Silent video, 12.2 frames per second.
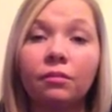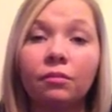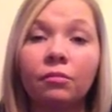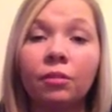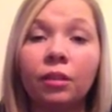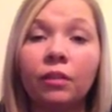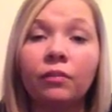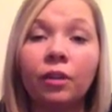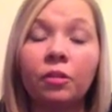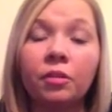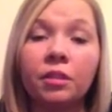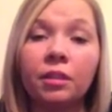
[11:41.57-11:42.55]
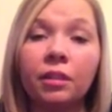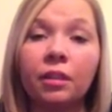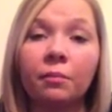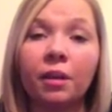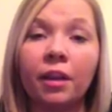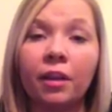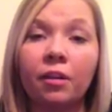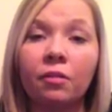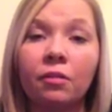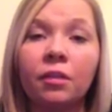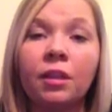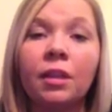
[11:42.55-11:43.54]
really focusing on my
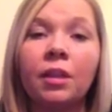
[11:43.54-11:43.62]
health.